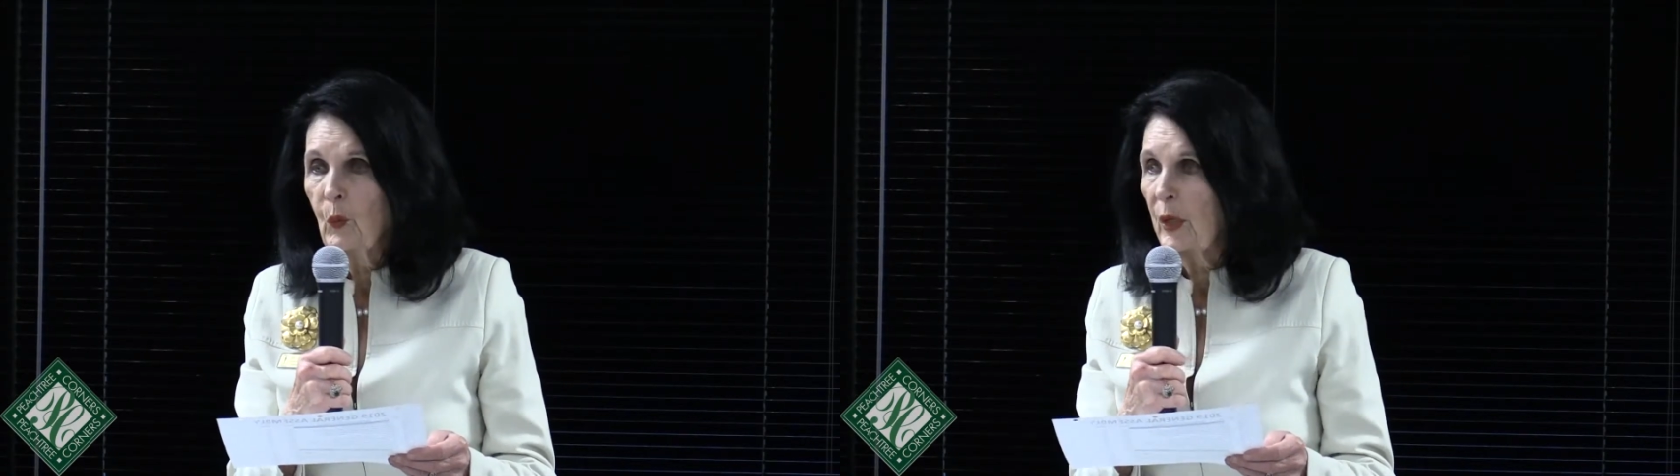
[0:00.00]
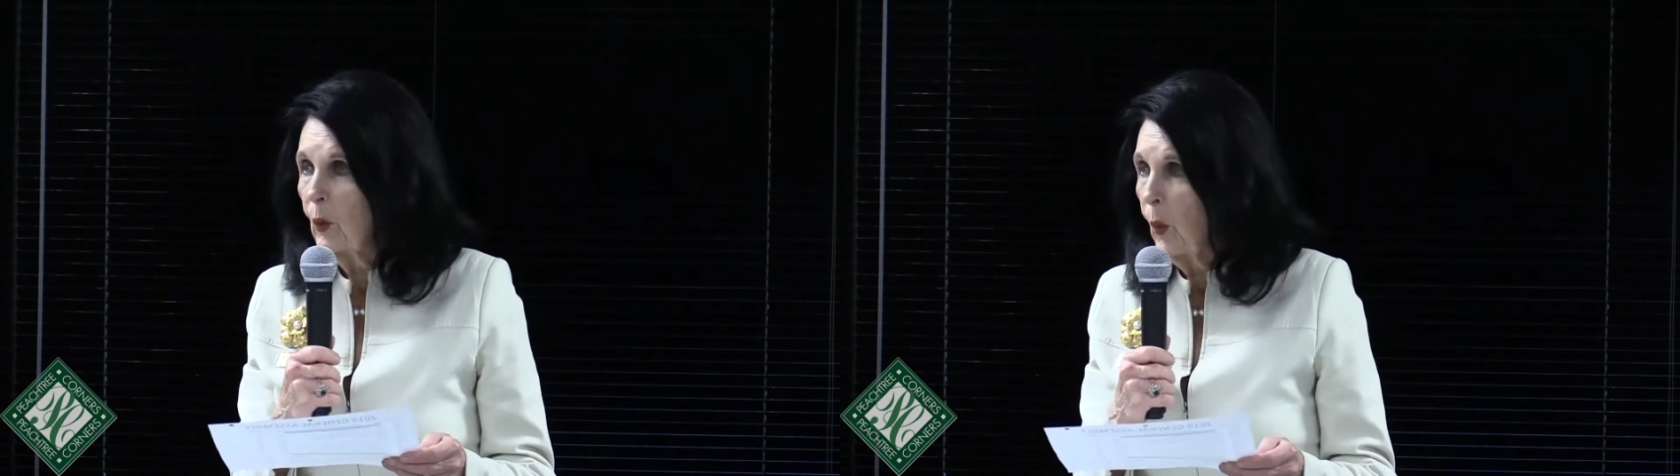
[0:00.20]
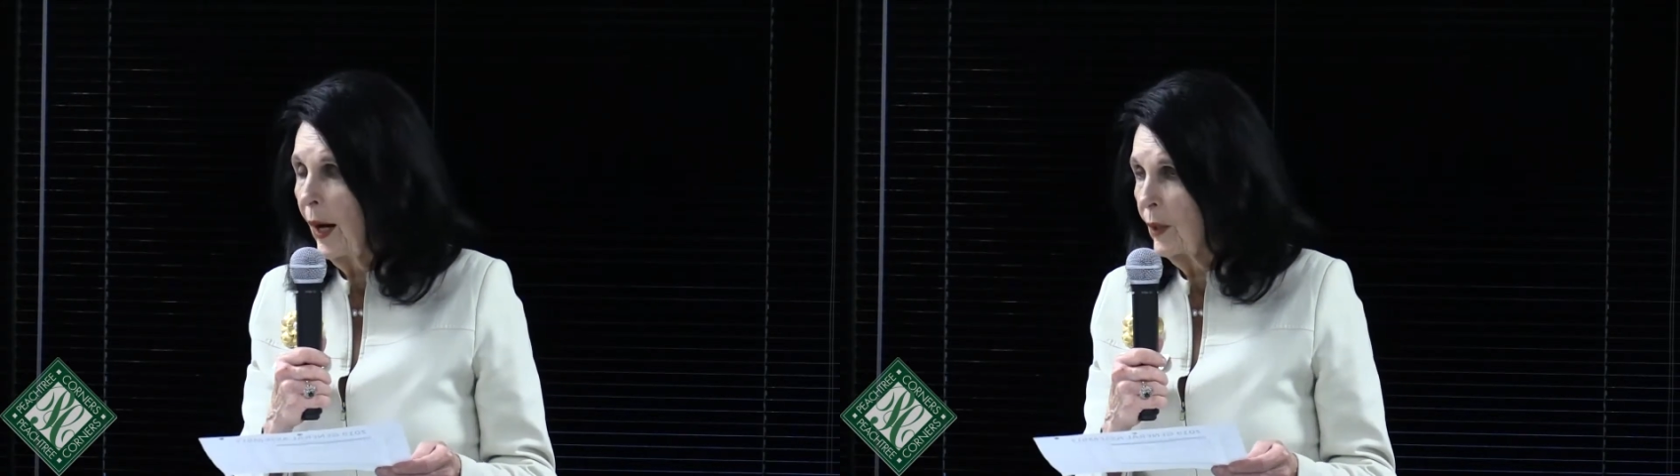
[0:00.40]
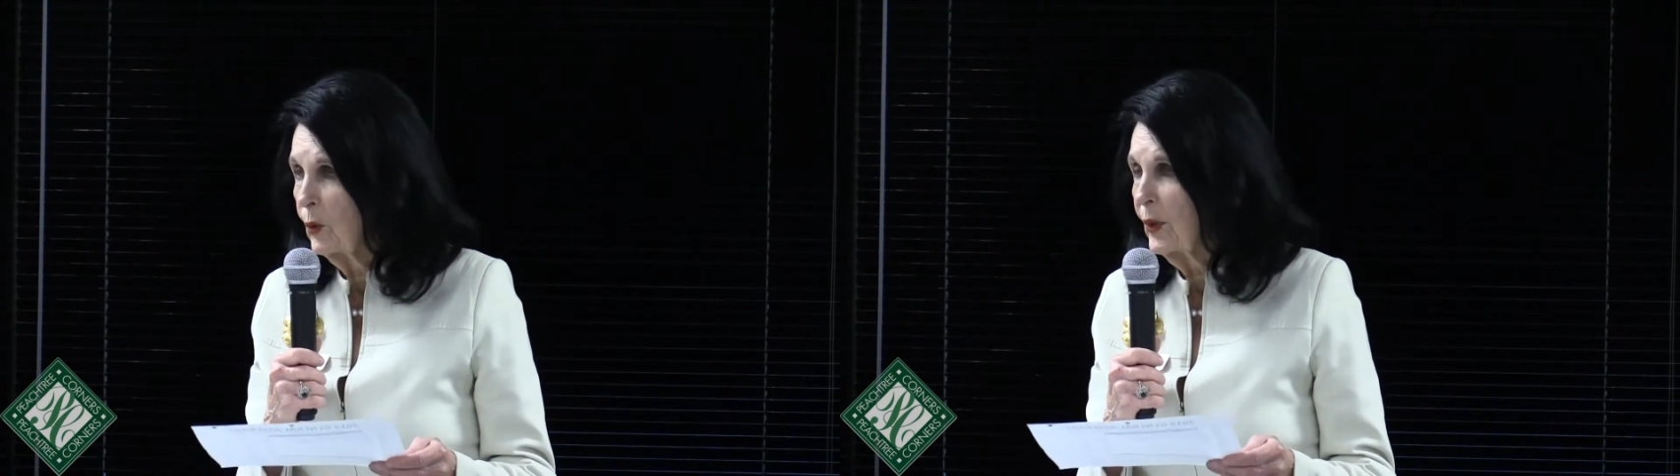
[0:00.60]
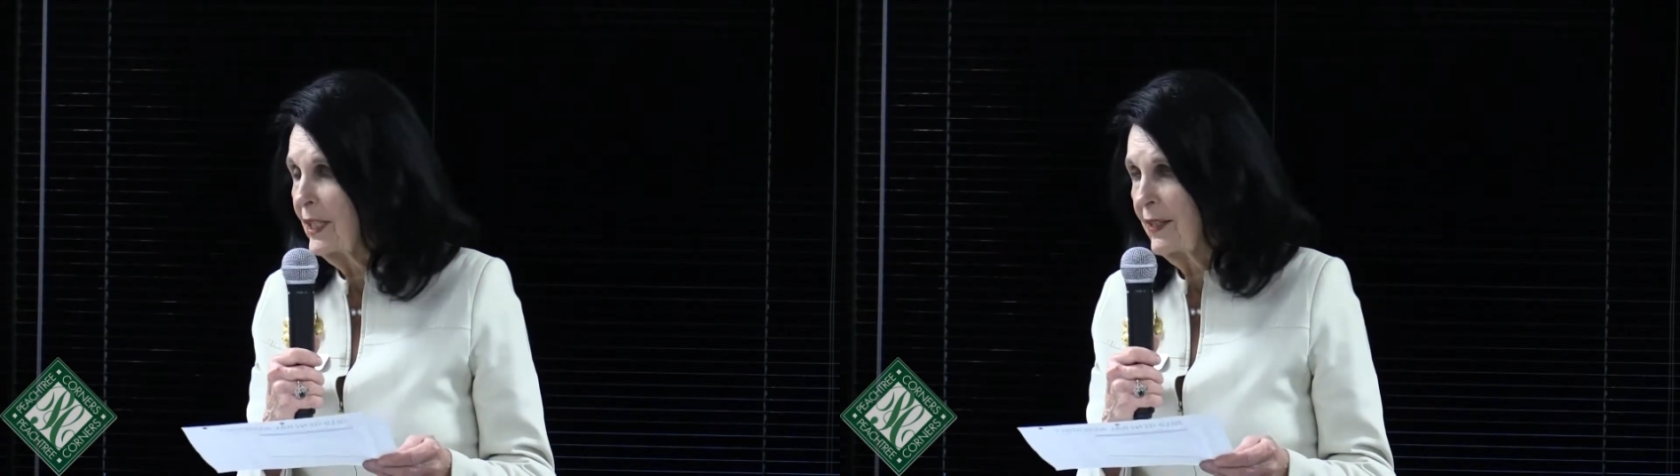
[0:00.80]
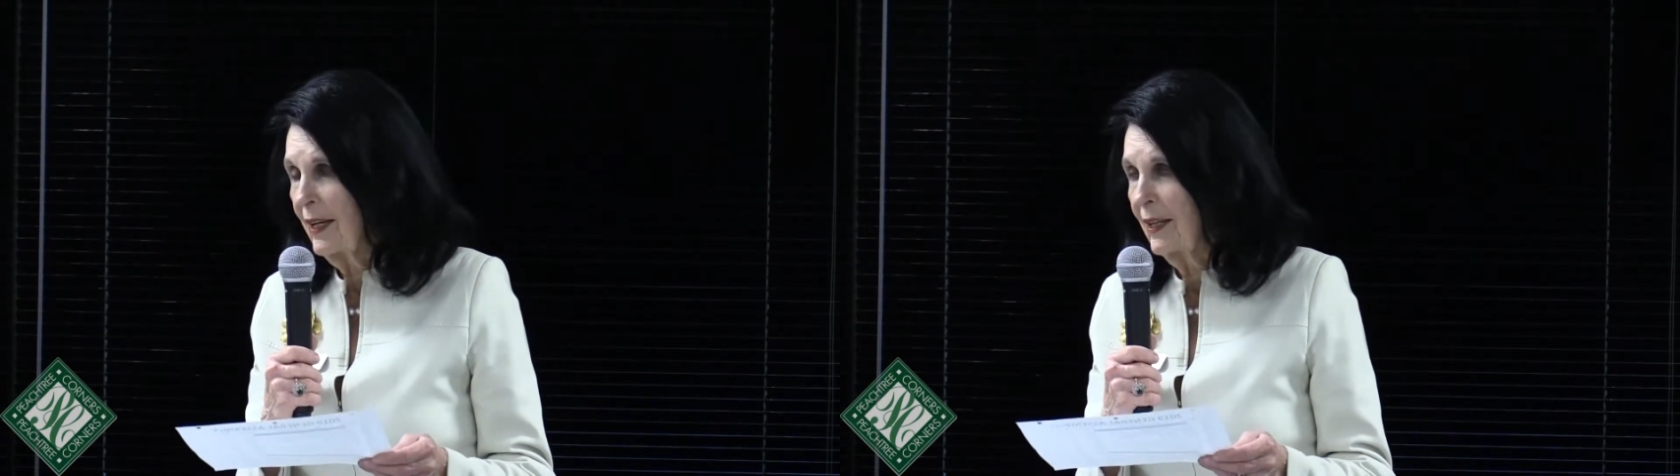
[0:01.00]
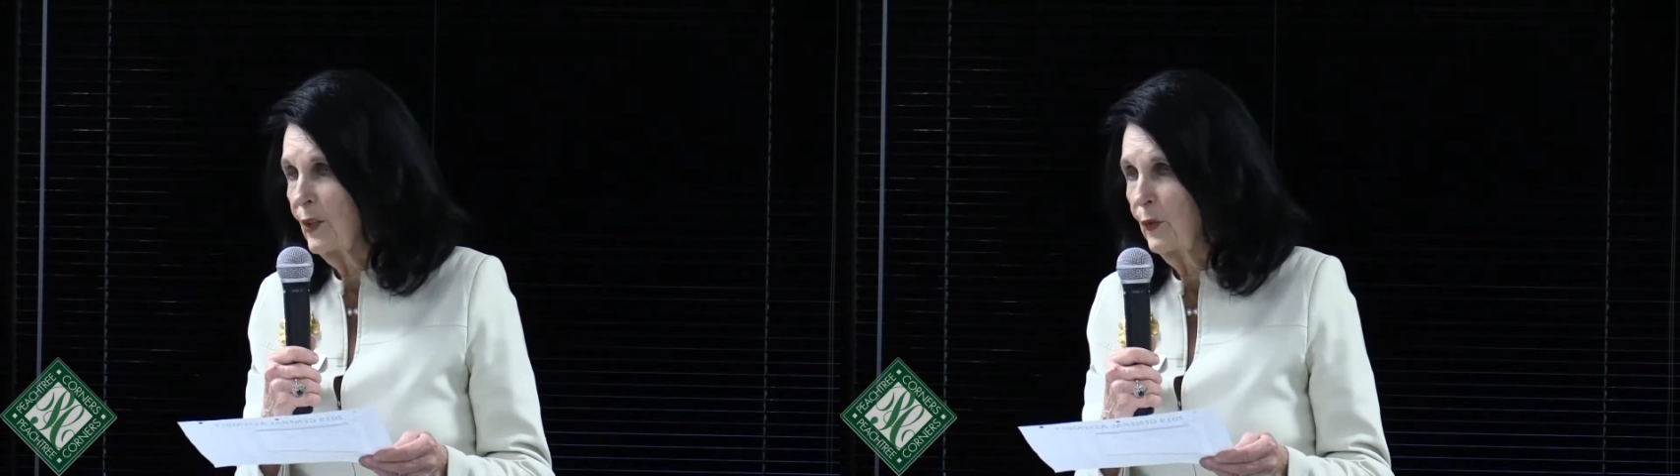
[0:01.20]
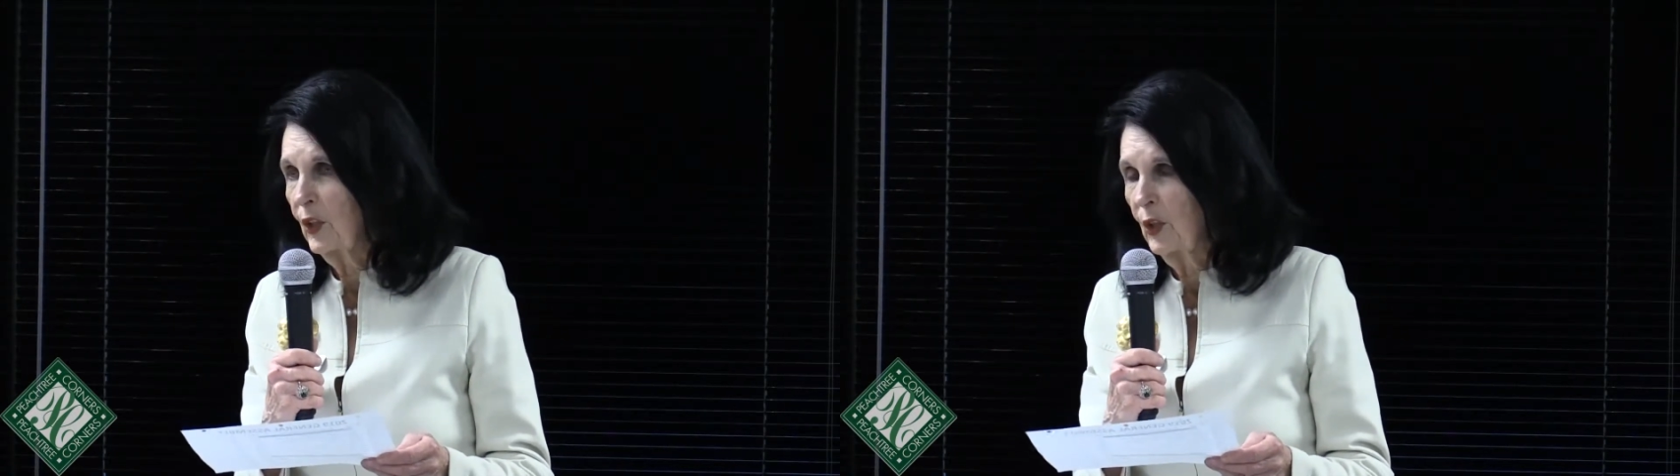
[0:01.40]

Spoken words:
required recess for